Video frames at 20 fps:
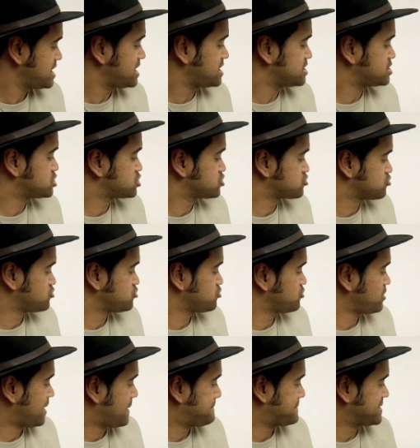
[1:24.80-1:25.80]
and
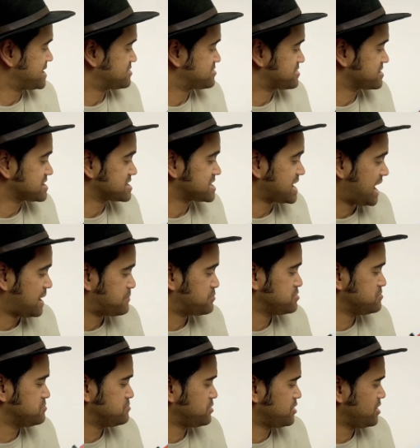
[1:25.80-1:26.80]
draw and make things
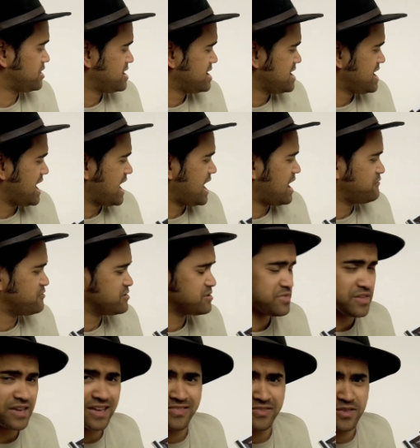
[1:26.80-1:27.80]
happen, but
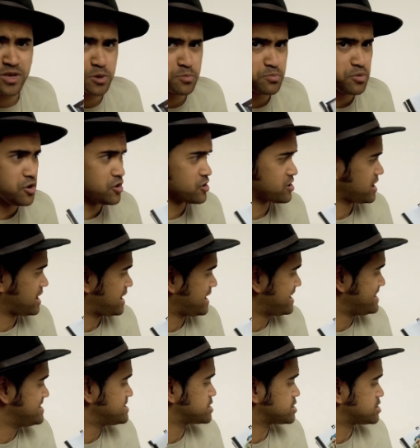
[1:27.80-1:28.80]
everything in this book
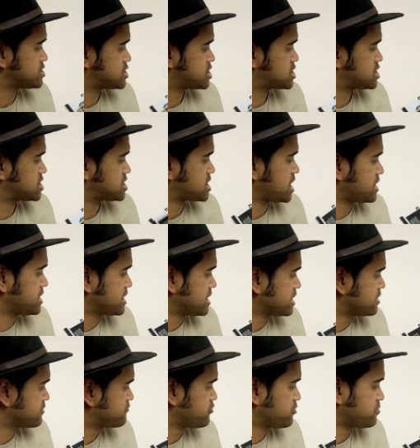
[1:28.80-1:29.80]
is
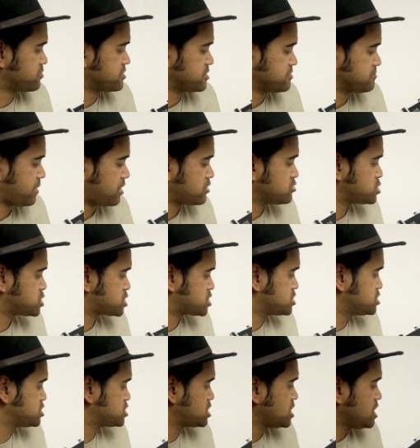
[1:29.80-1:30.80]
stunning, from the
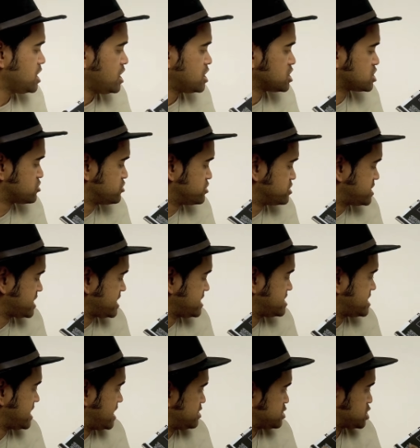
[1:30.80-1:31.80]
posters to the
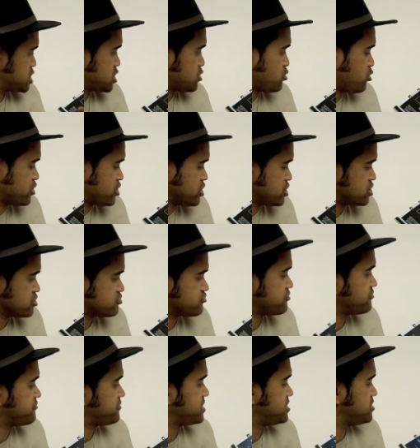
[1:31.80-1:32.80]
details to what you can
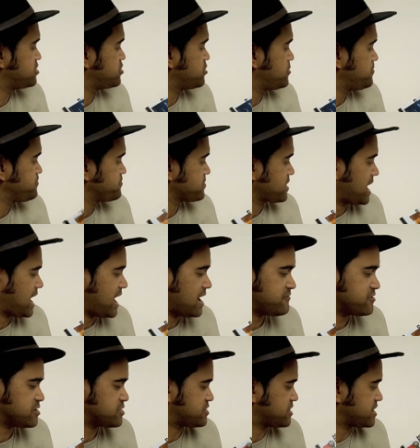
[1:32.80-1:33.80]
reveal.
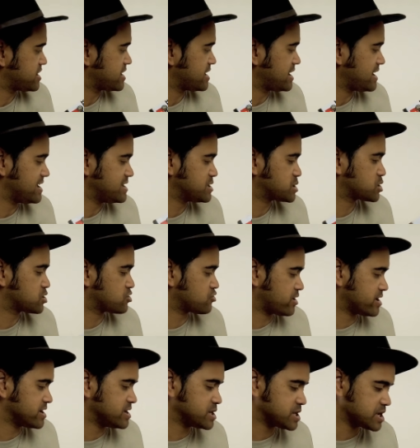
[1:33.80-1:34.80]
Everything is
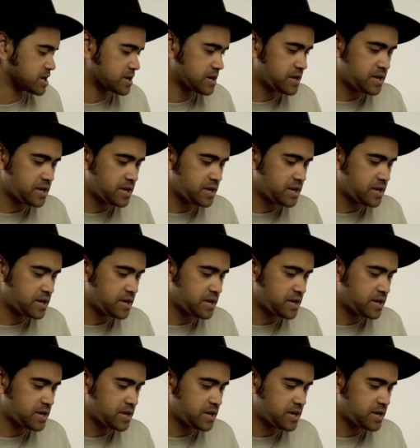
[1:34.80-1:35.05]
crazy.